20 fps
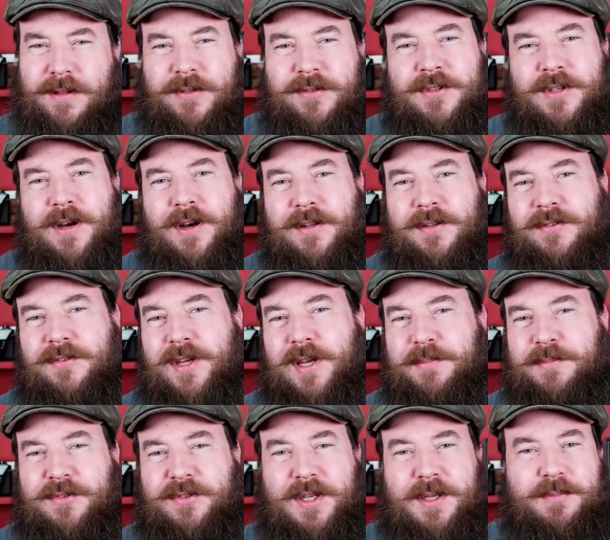This
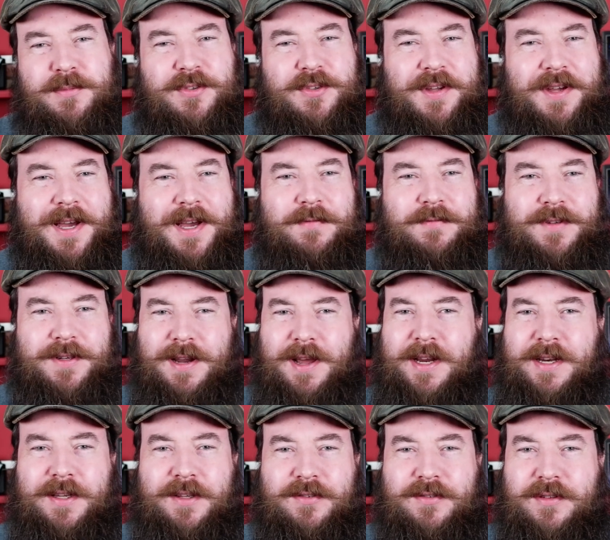concept seems to have
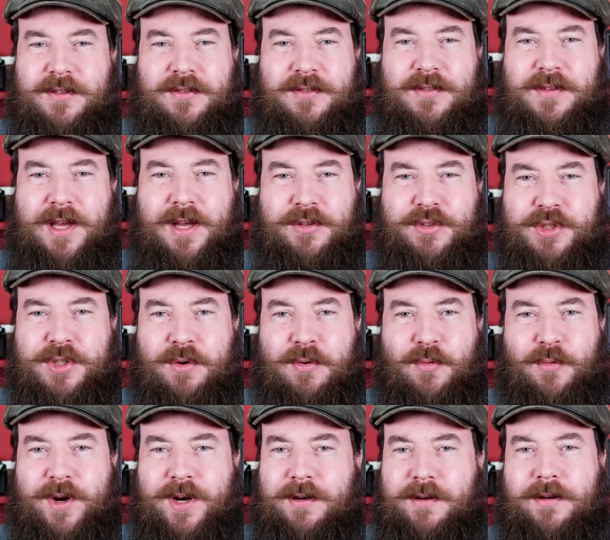90s nostalgia
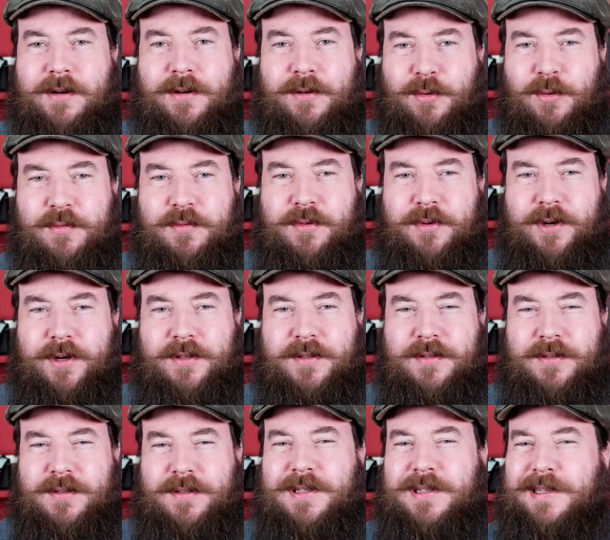written all over
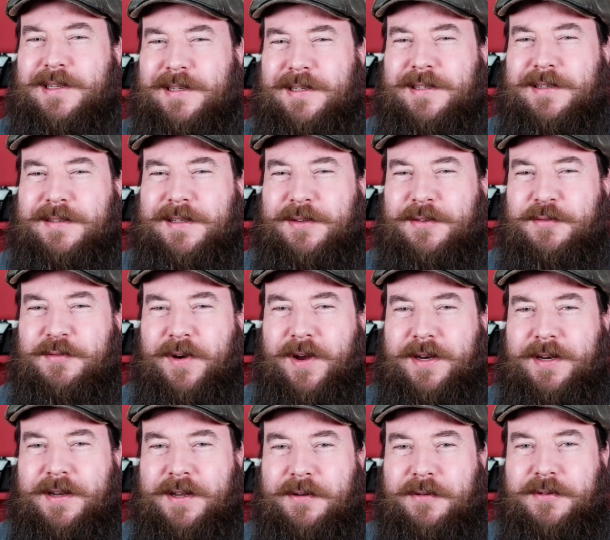it. Let's
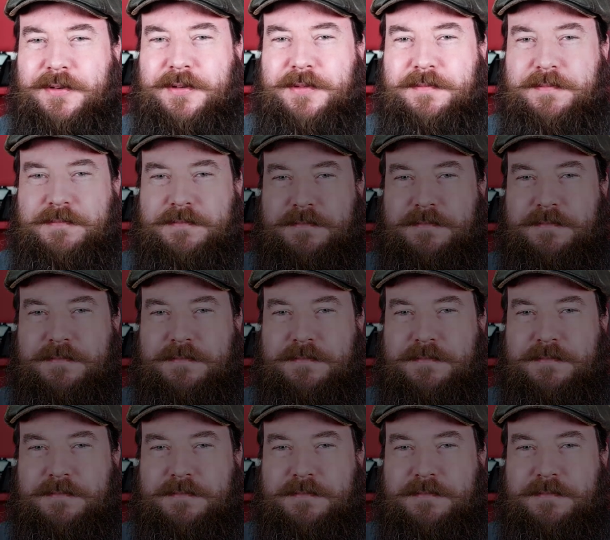find out.